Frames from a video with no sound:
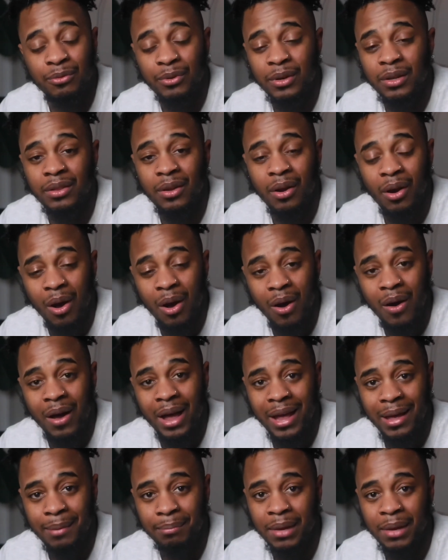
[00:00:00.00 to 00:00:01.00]
free, they're all
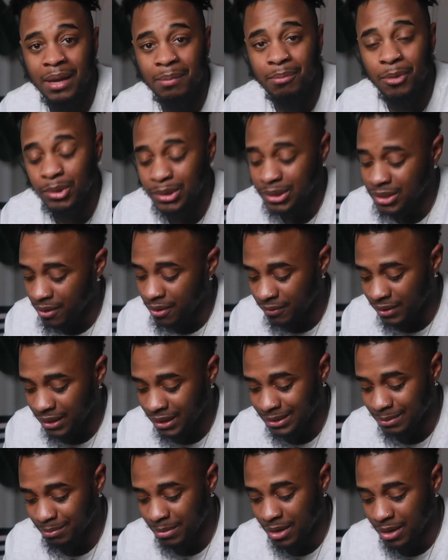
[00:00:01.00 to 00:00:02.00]
handmade. Most of it
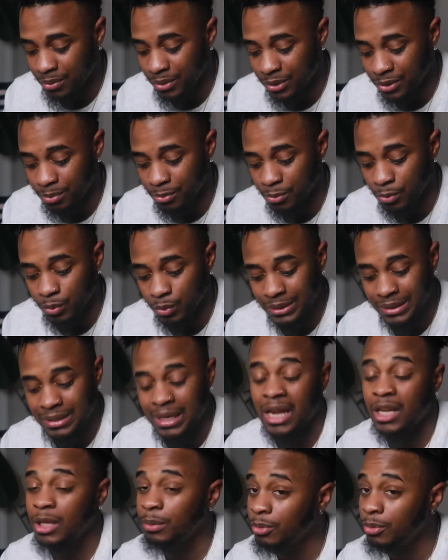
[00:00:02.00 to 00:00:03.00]
is made with
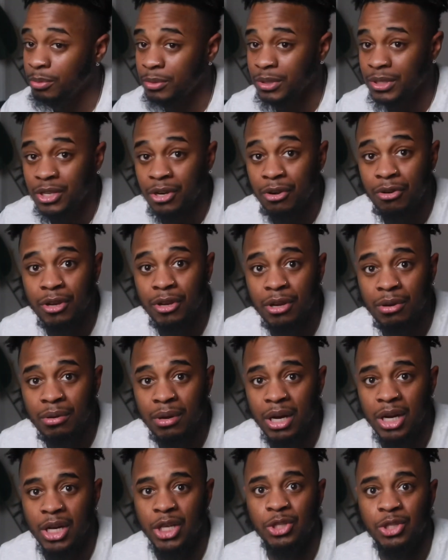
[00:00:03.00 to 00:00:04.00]
recyclable material,
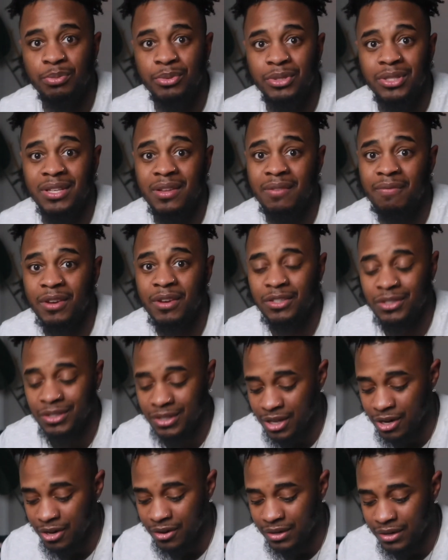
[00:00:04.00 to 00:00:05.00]
100%
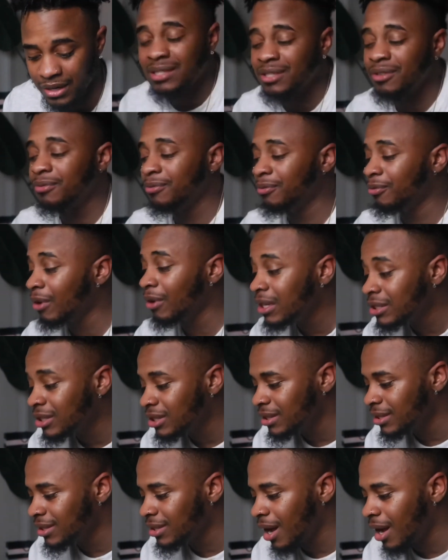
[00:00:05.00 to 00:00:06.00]
vegetarian. It's the
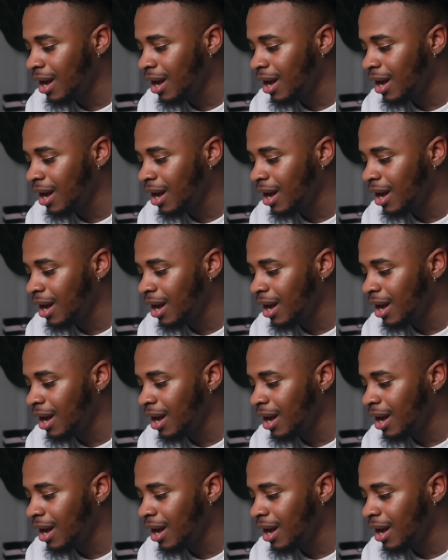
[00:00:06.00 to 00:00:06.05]
freshest